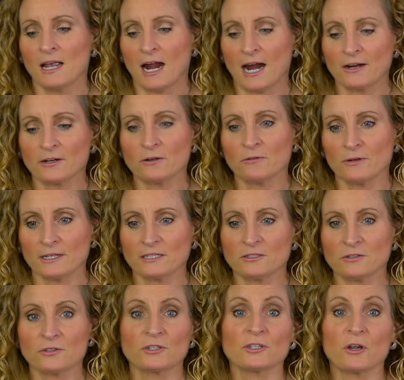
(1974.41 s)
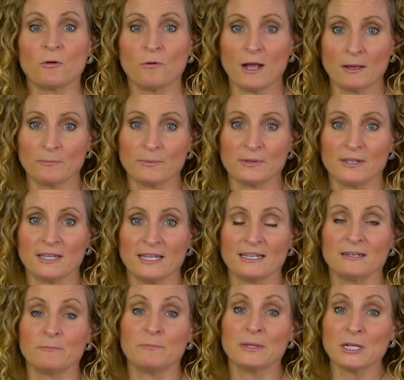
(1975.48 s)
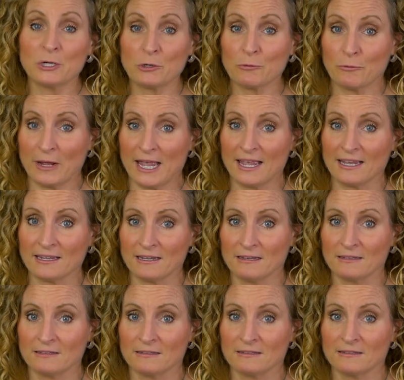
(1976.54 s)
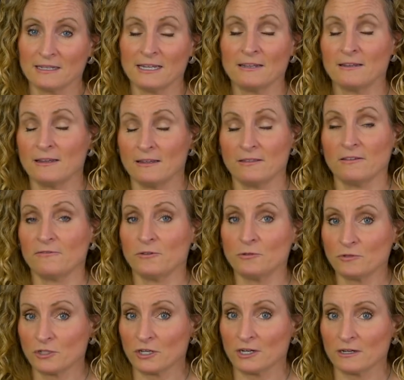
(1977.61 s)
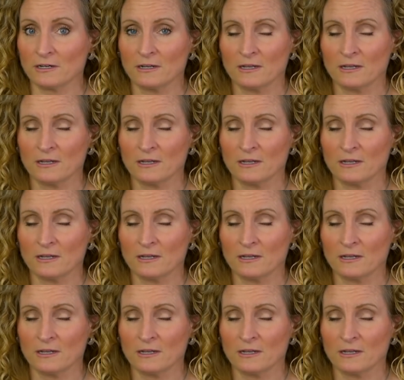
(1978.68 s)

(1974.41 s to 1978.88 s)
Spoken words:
are going to show up in a bigger way in the future.